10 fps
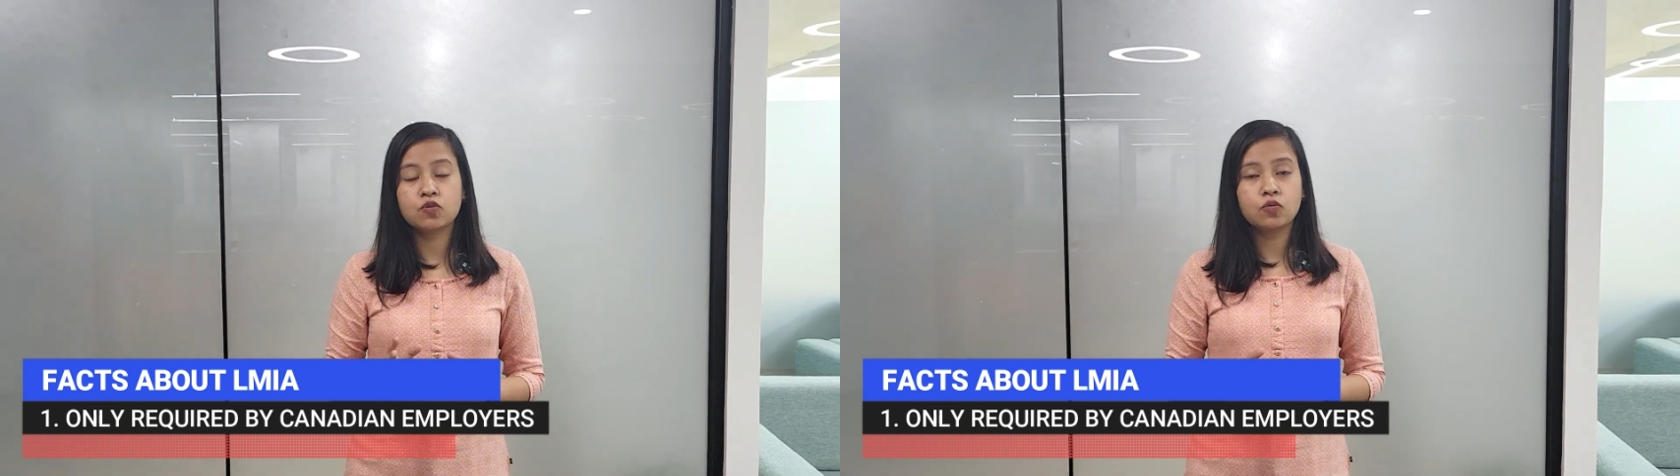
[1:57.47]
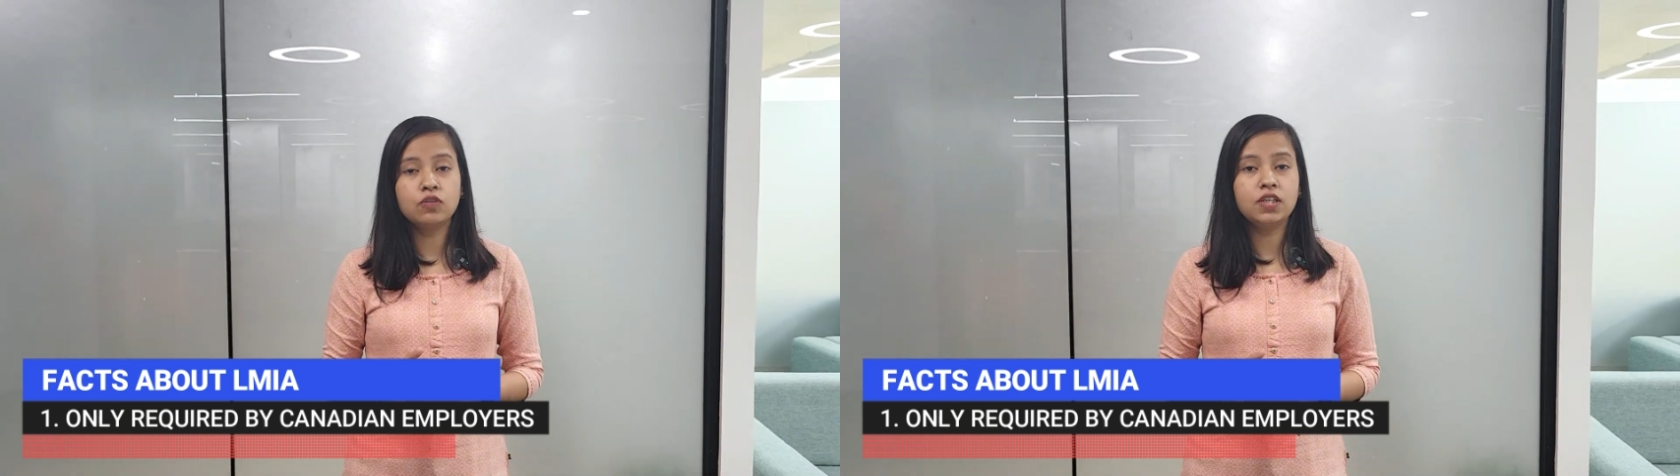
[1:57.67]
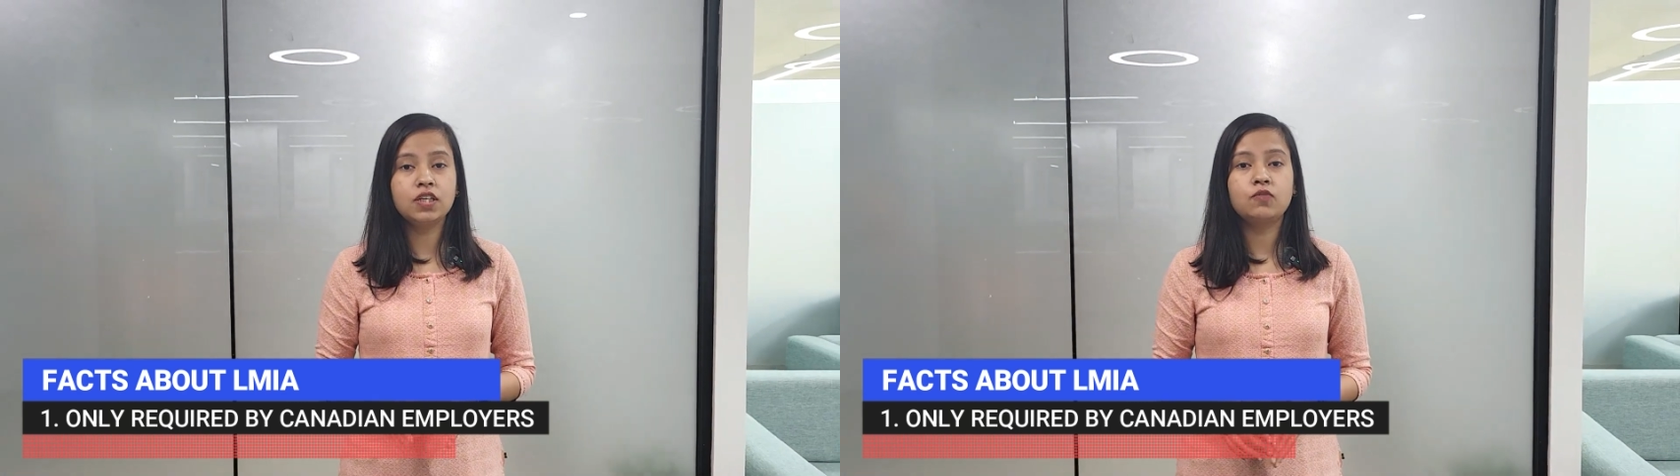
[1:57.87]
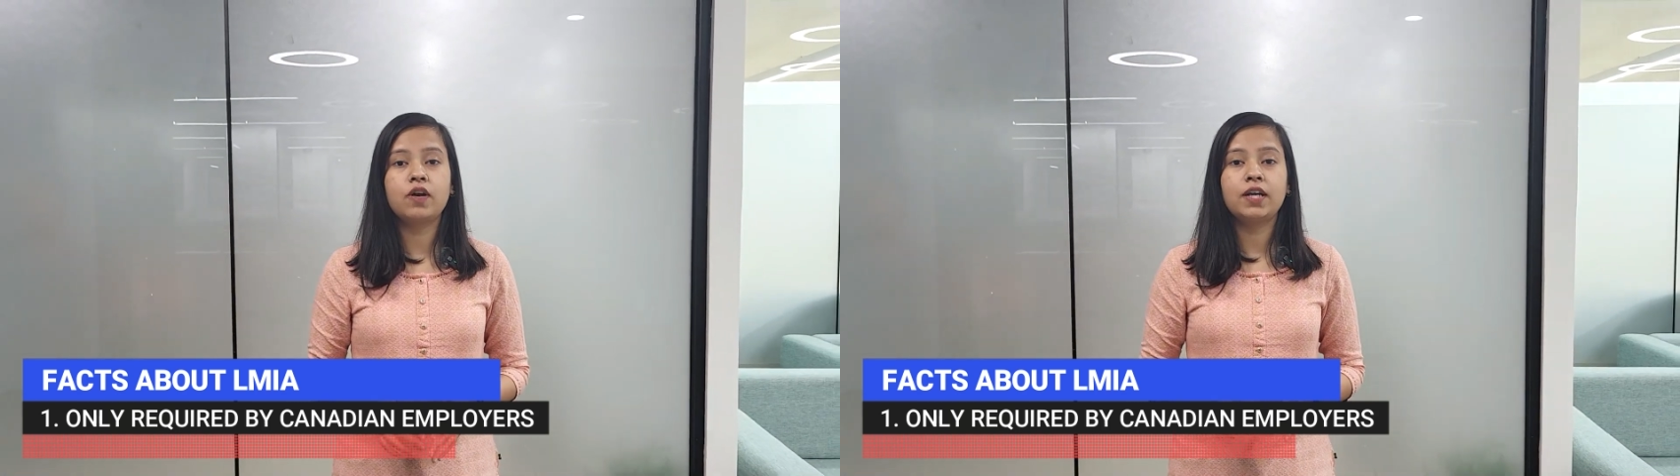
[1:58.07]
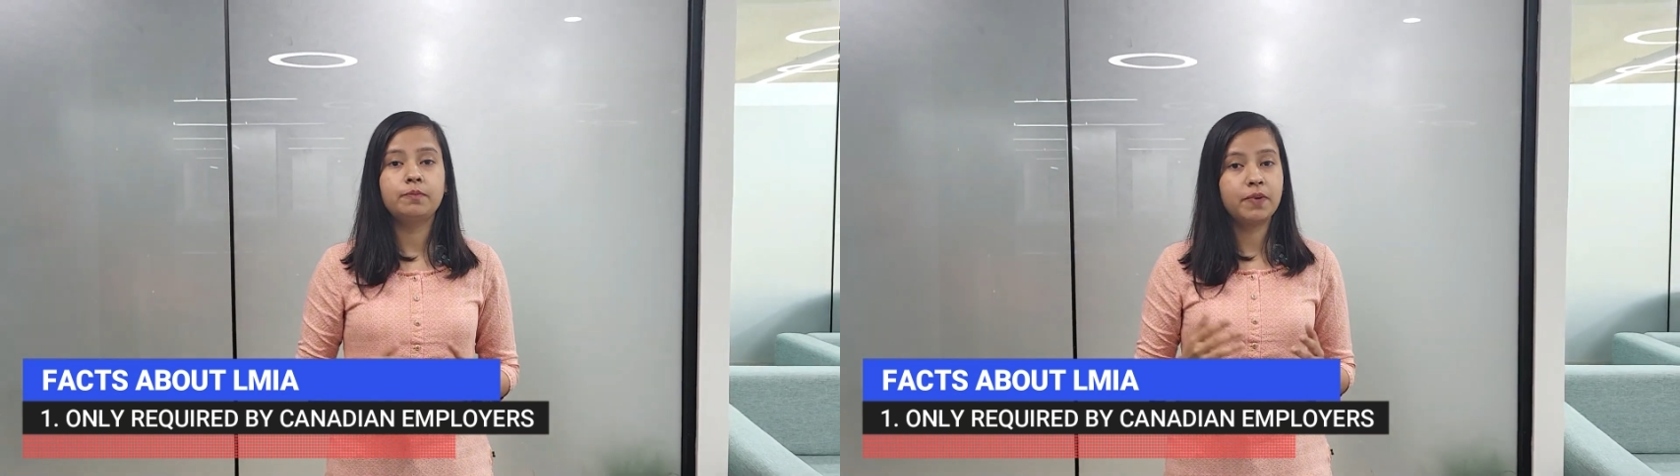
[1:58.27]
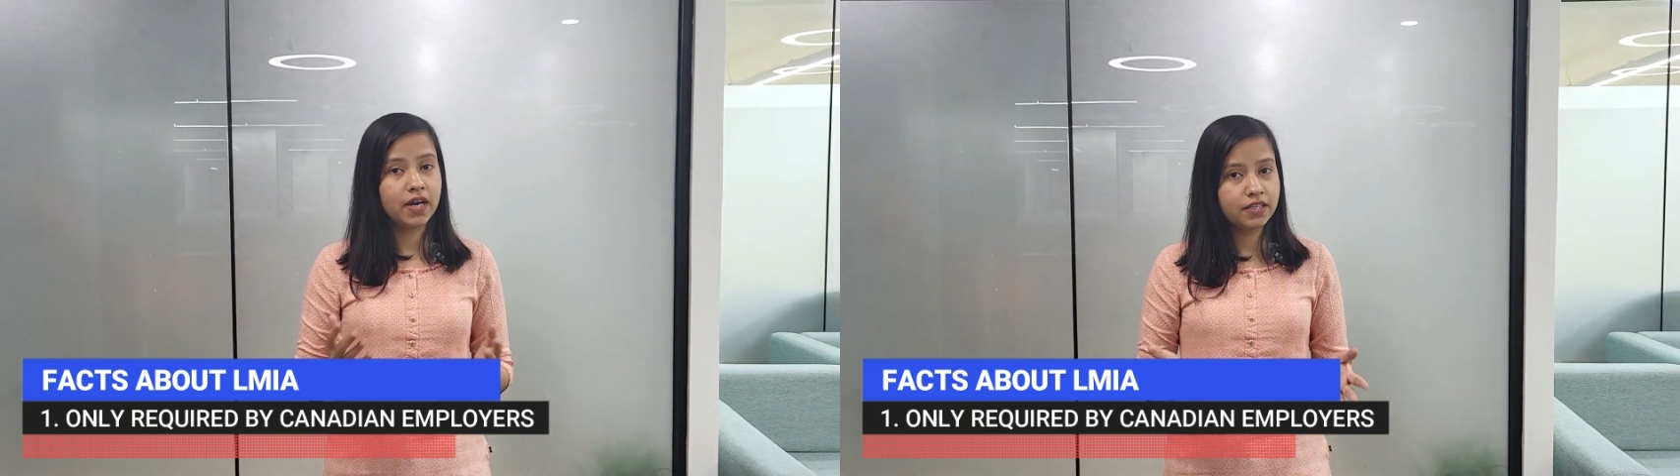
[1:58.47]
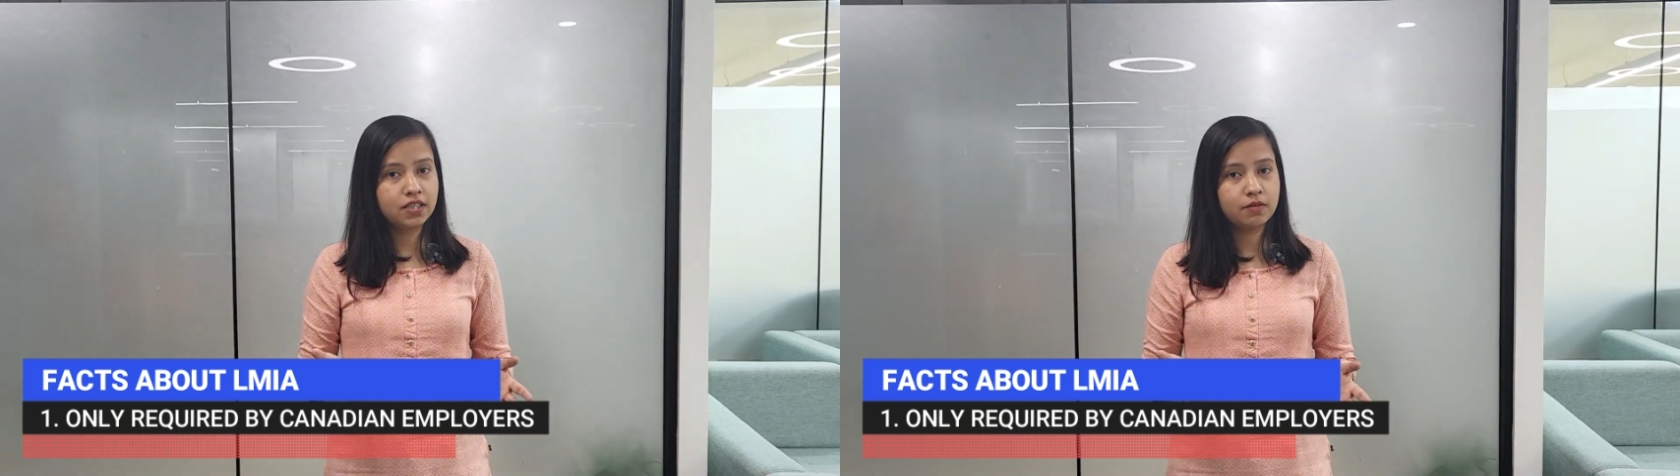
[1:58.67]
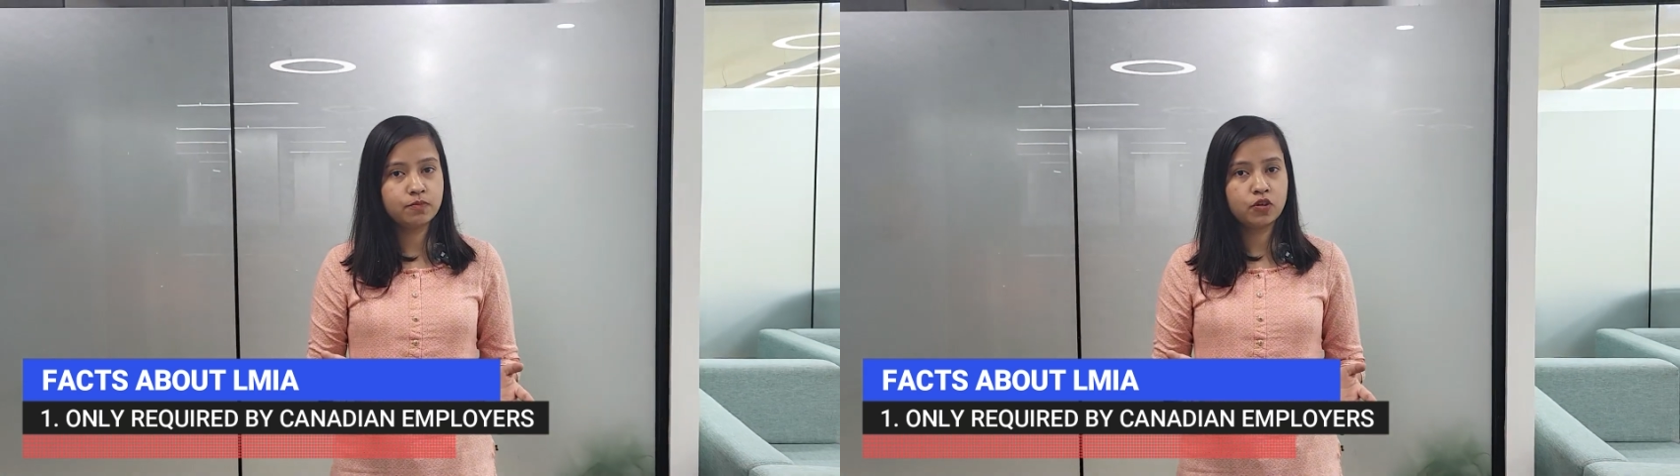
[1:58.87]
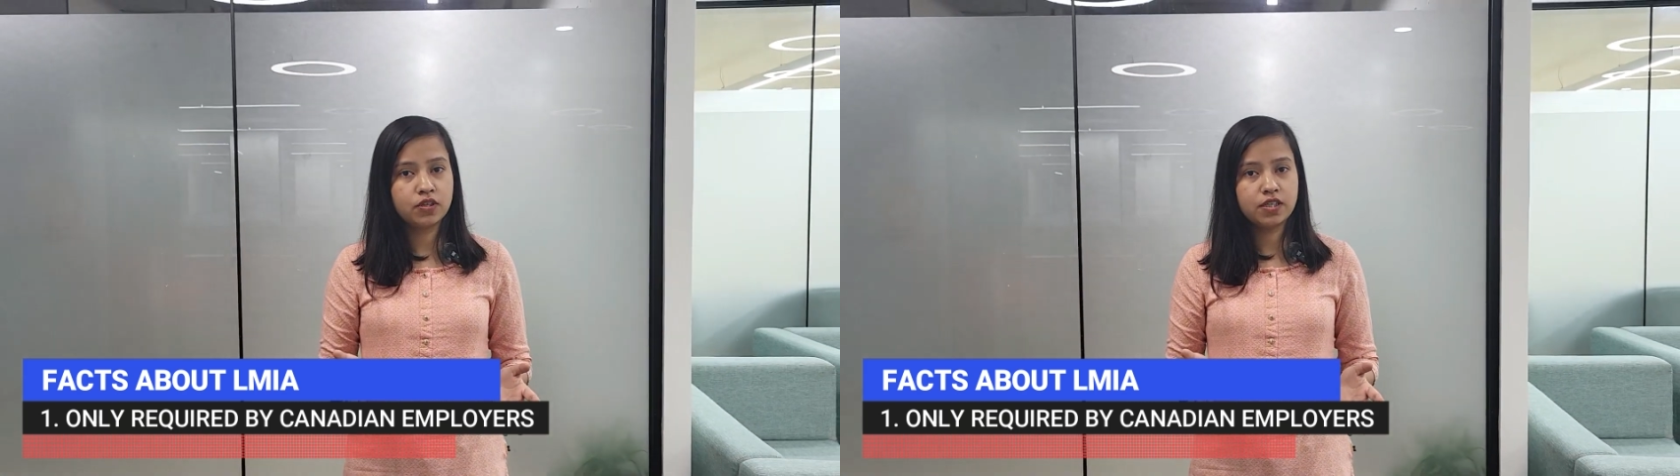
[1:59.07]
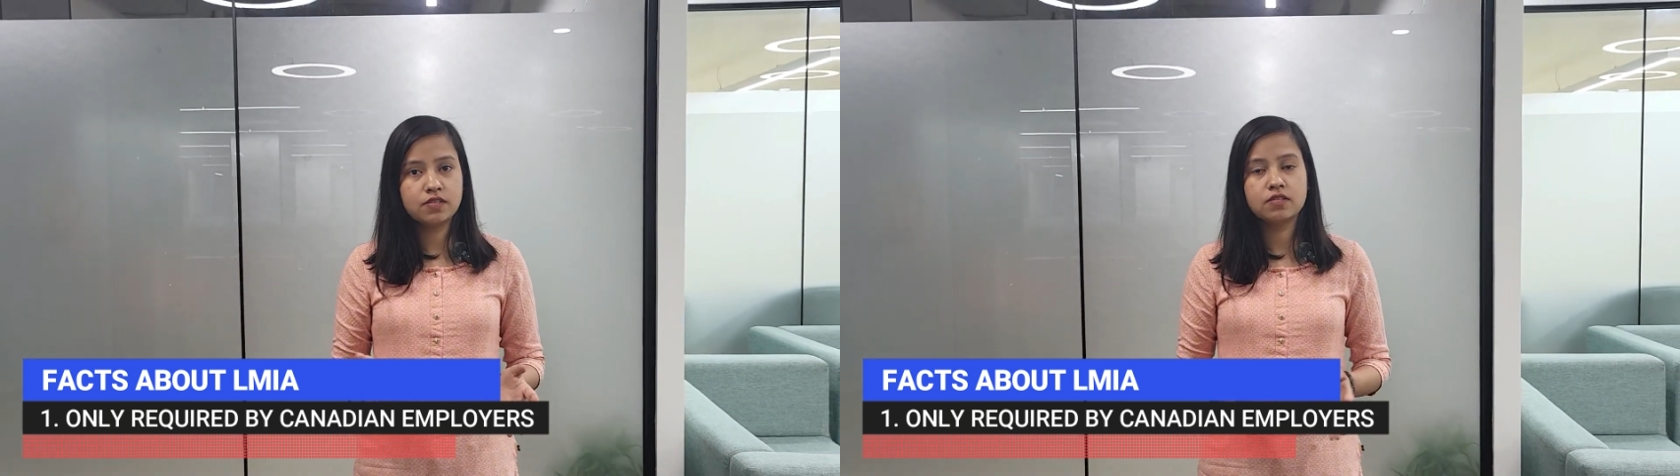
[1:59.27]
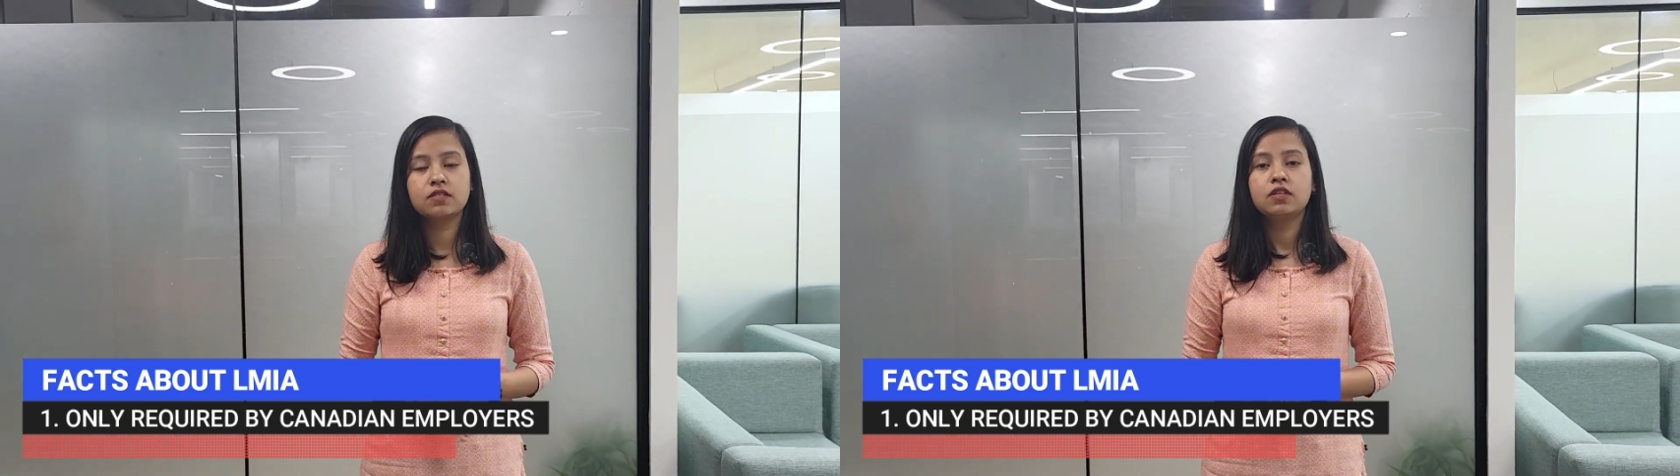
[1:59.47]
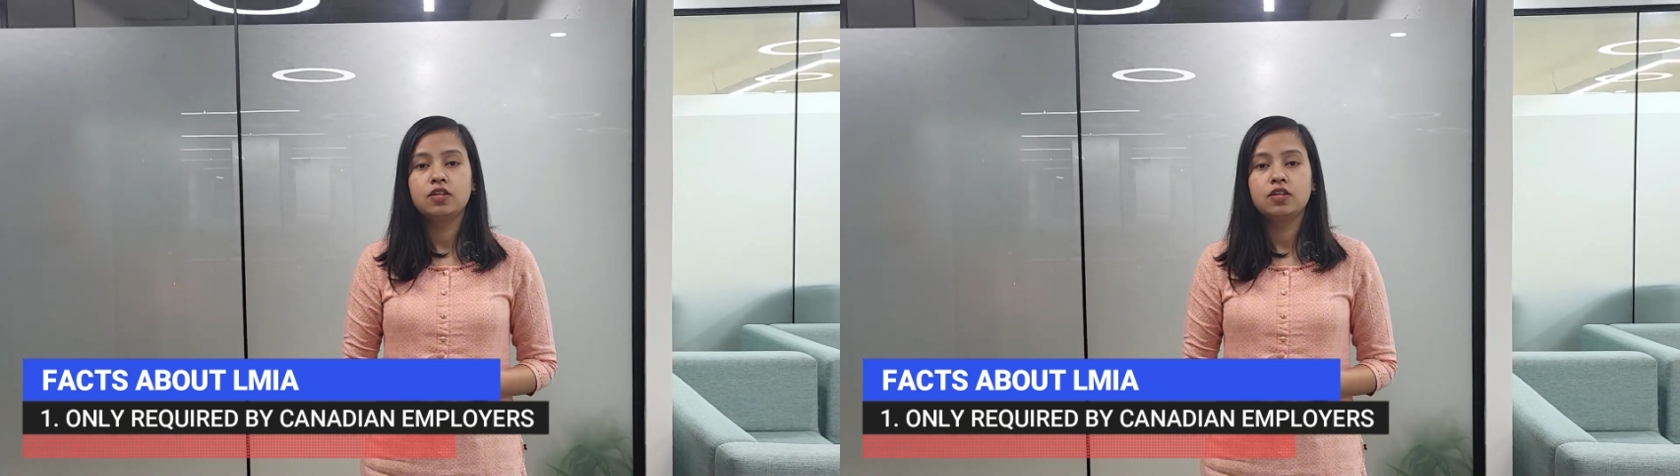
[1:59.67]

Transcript: is only required by the employers.